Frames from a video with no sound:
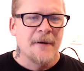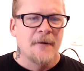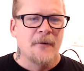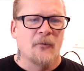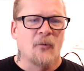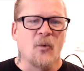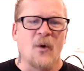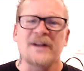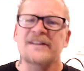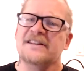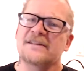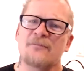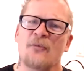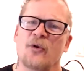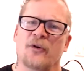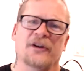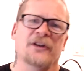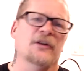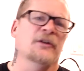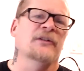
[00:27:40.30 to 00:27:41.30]
What's
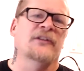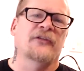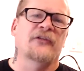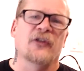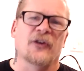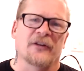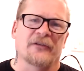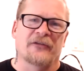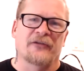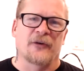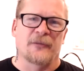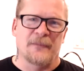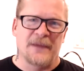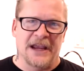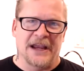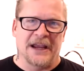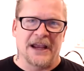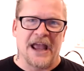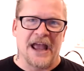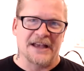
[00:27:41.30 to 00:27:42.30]
more useful for
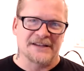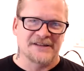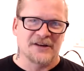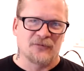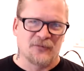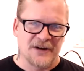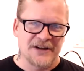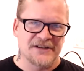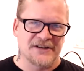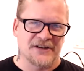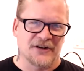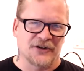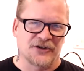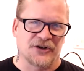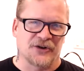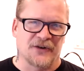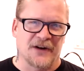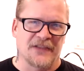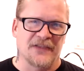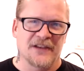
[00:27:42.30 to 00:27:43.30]
me as a
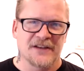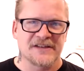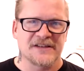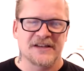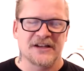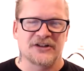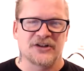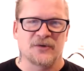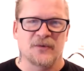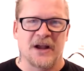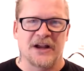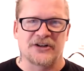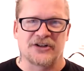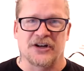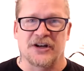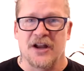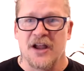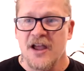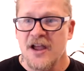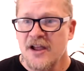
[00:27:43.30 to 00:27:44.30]
researcher in this
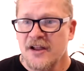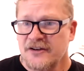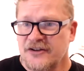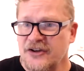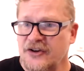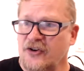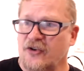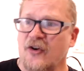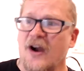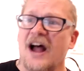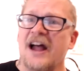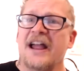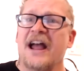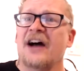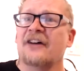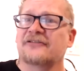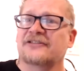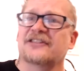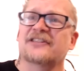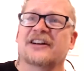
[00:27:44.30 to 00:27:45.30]
situation? To cry
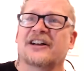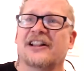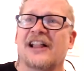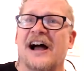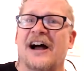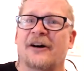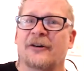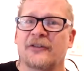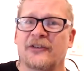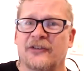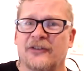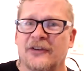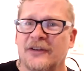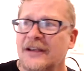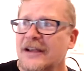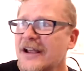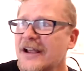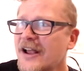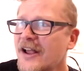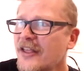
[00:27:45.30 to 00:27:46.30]
out to the clouds?
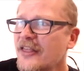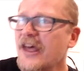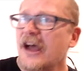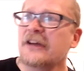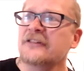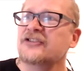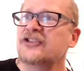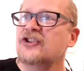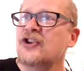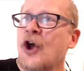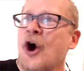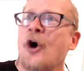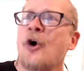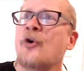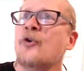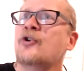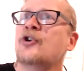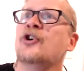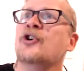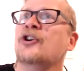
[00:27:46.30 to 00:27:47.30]
There's
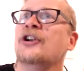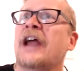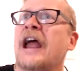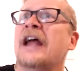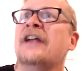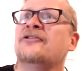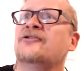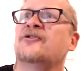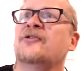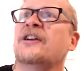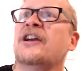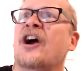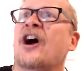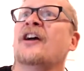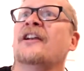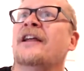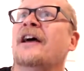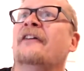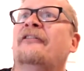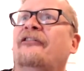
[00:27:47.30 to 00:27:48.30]
no good entry
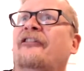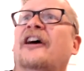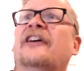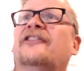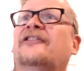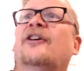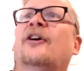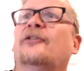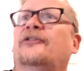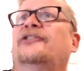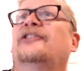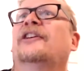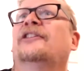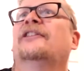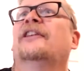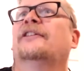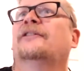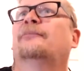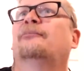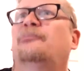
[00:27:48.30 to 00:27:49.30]
on Hephaestus
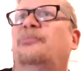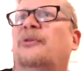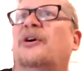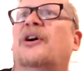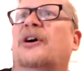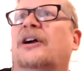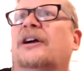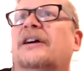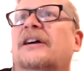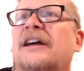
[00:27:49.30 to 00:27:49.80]
in this book.